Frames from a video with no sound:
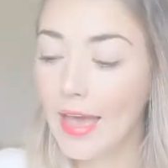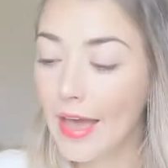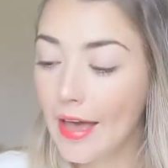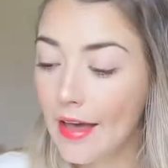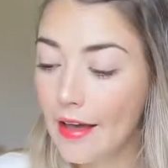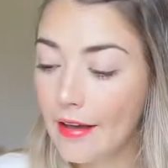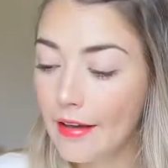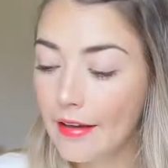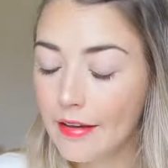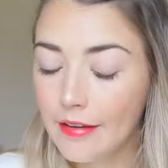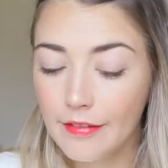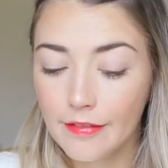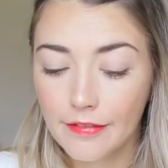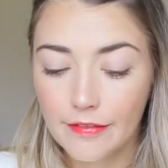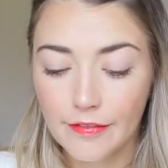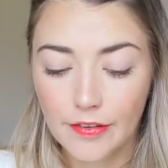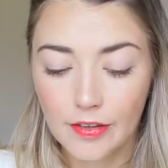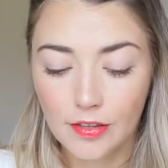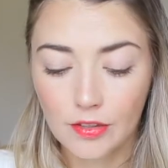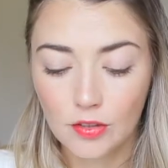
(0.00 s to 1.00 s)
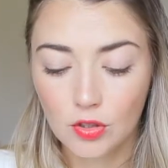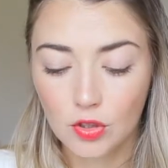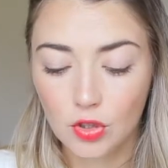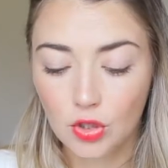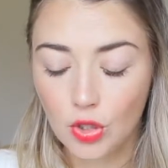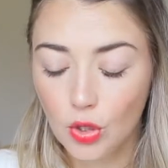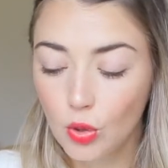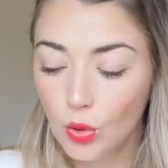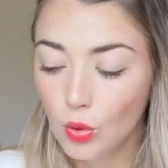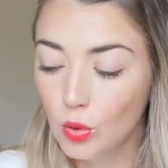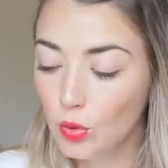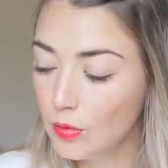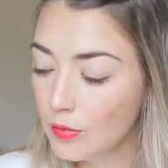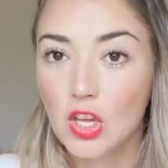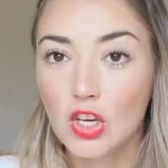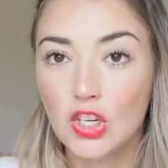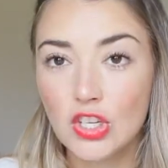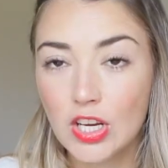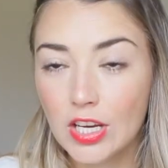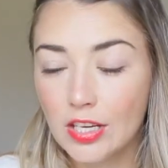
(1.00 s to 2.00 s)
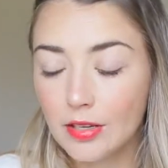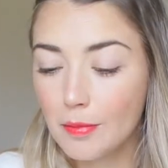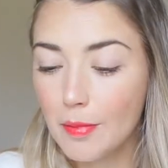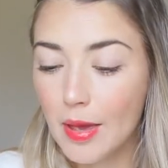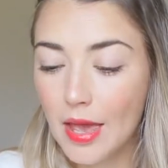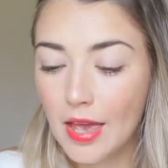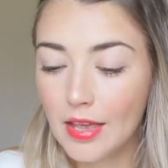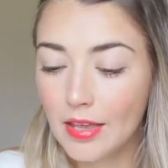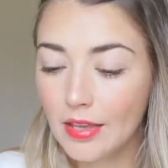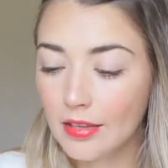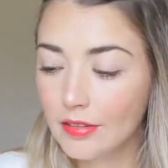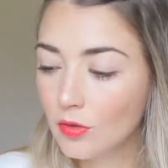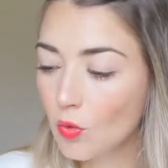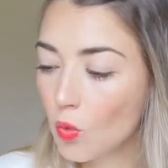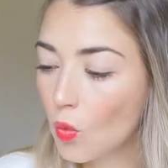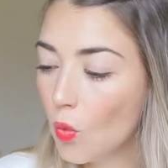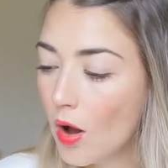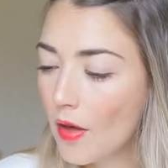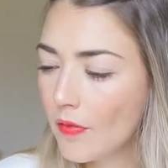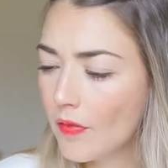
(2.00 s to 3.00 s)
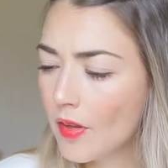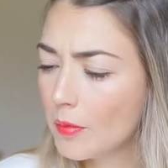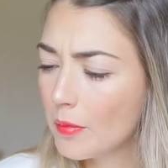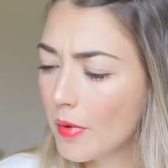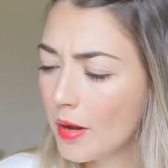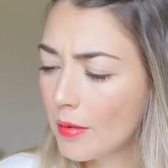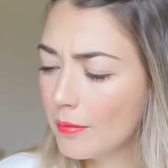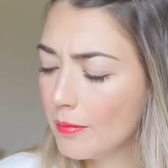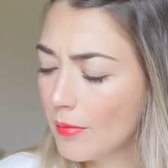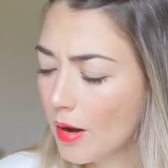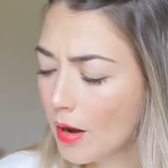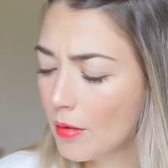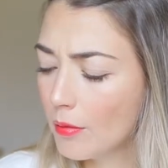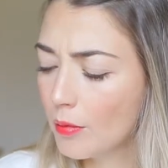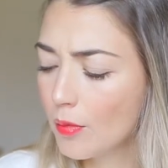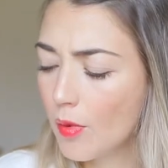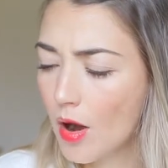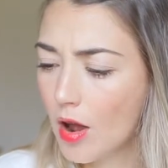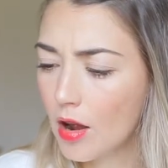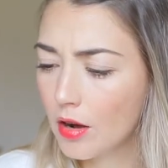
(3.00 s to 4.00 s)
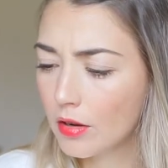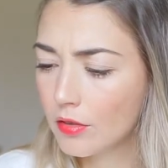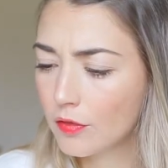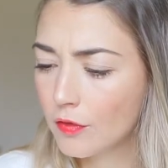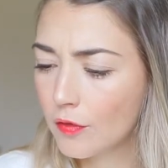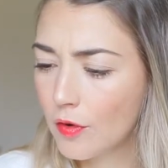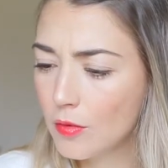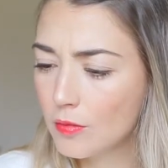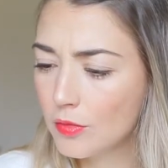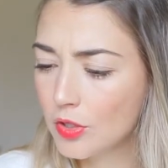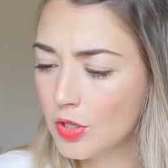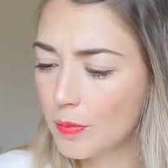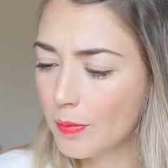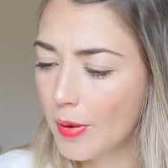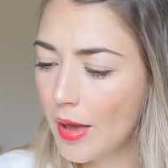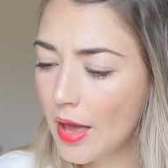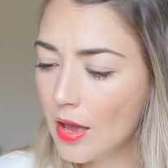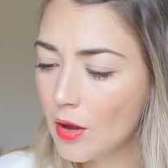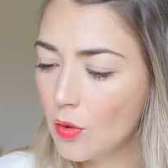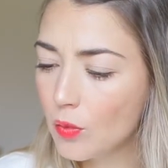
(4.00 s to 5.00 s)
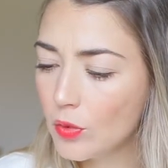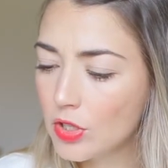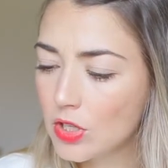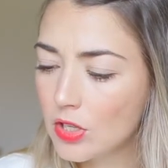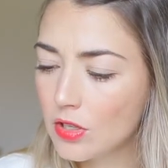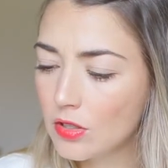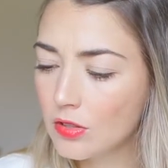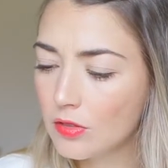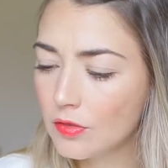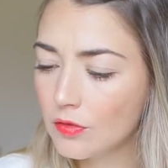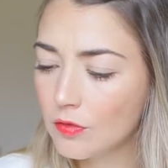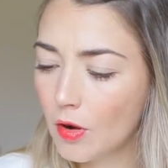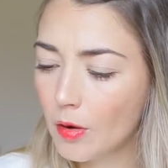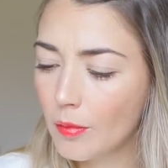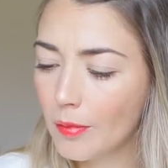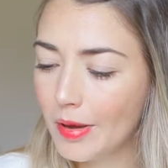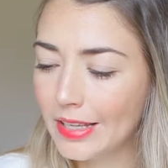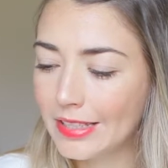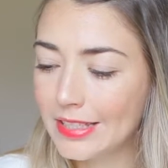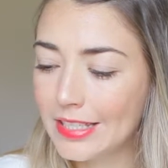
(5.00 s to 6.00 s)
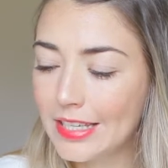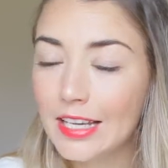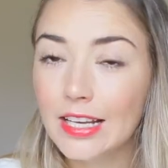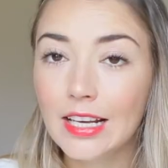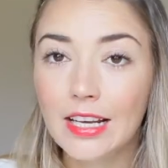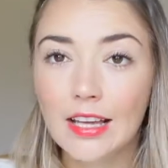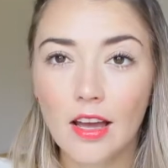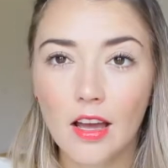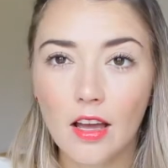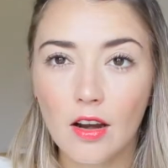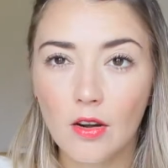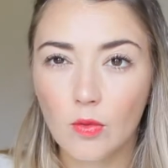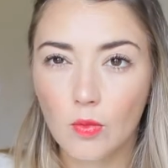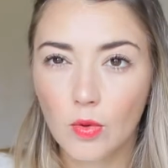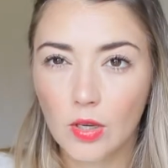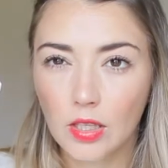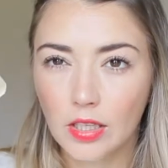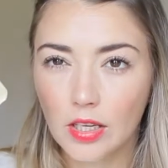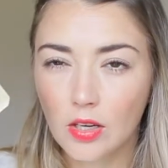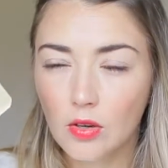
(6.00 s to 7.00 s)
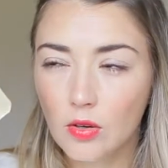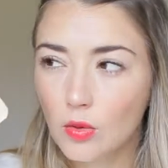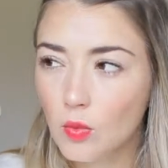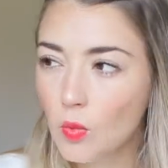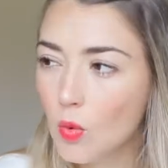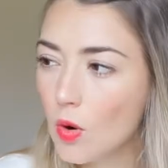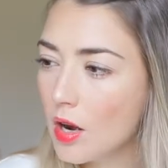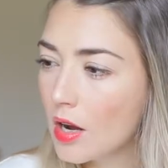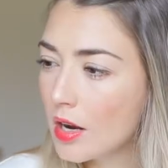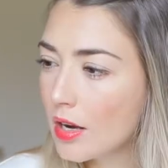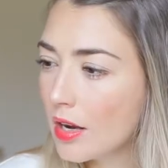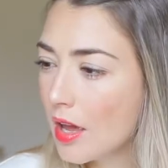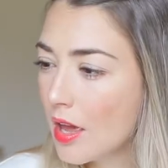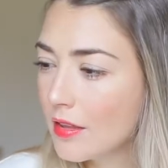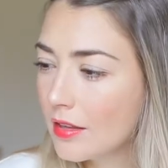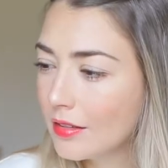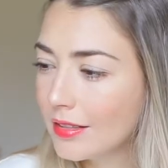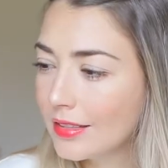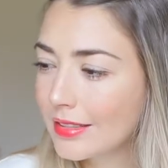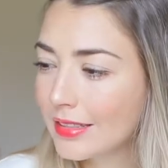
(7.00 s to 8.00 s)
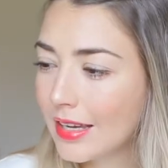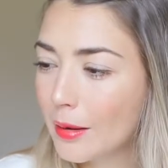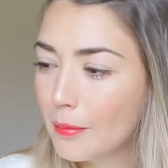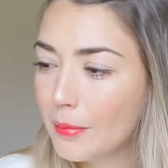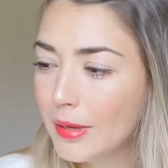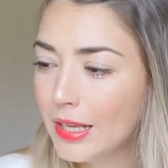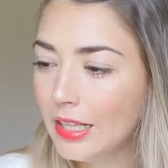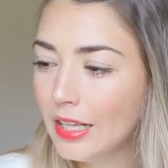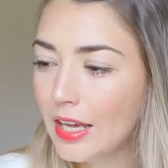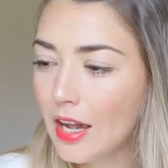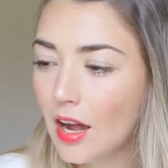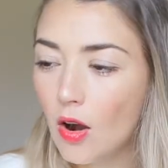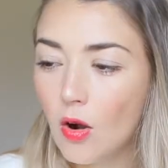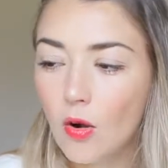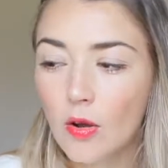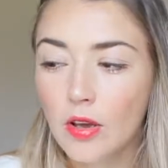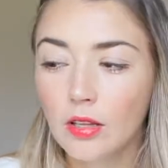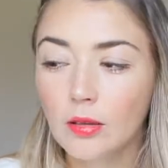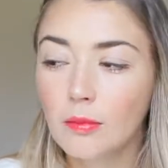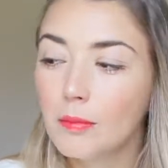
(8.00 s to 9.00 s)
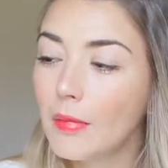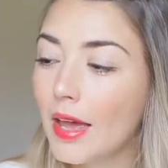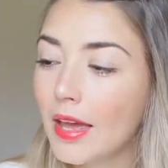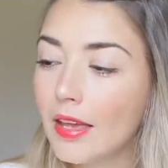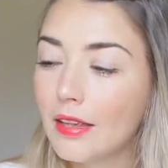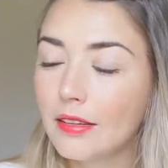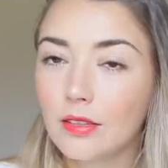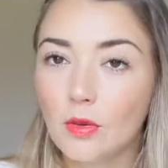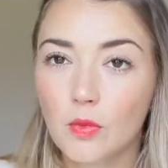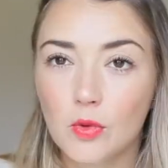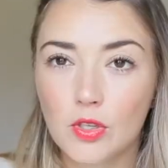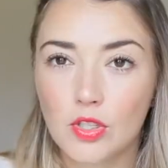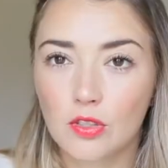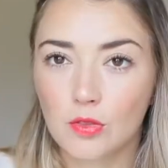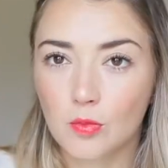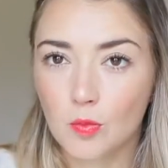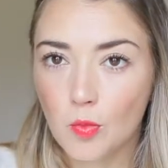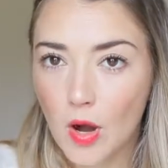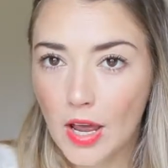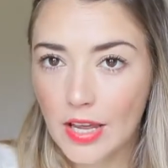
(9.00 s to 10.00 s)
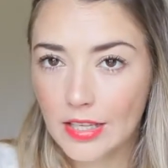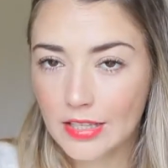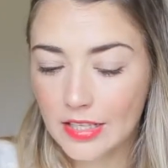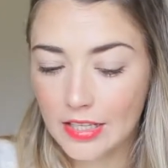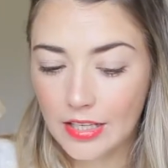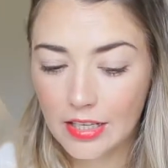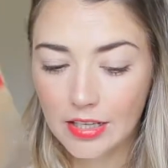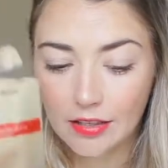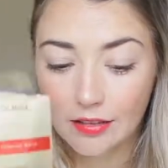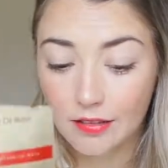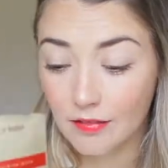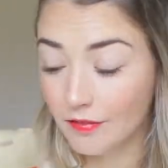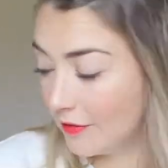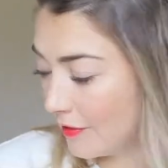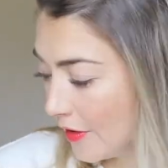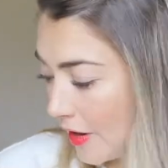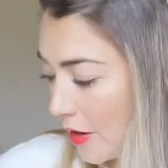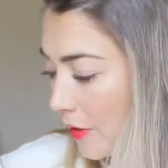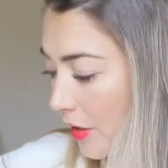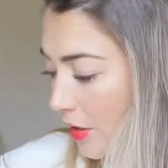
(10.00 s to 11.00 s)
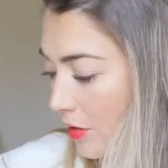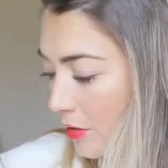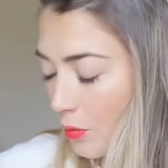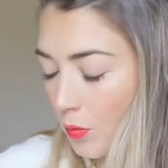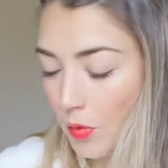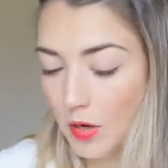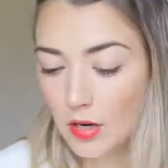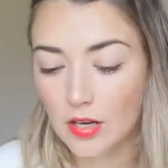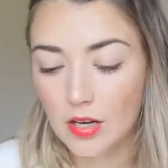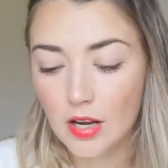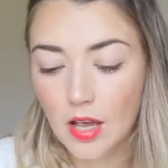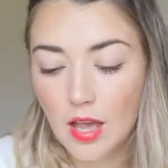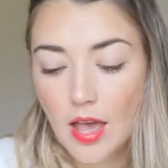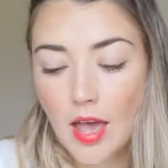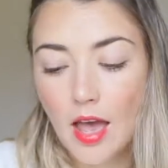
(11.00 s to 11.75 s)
have two sheet masks, one that my mom brought from Japan, which is from Atilia, really good one. This is Camellia Oil Mask, which is brightening, very good one.